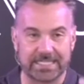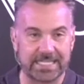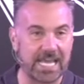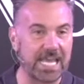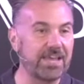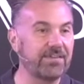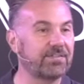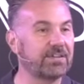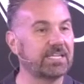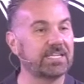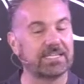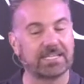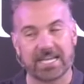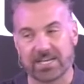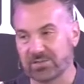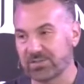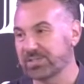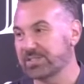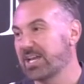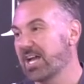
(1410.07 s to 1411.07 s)
David and
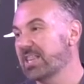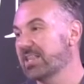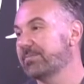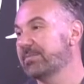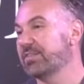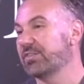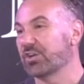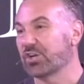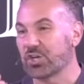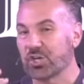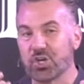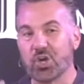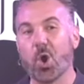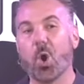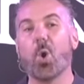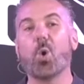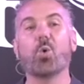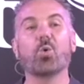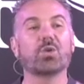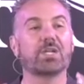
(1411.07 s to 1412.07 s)
now Solomon the
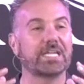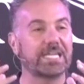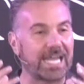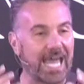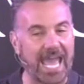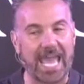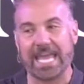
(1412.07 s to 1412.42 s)
golden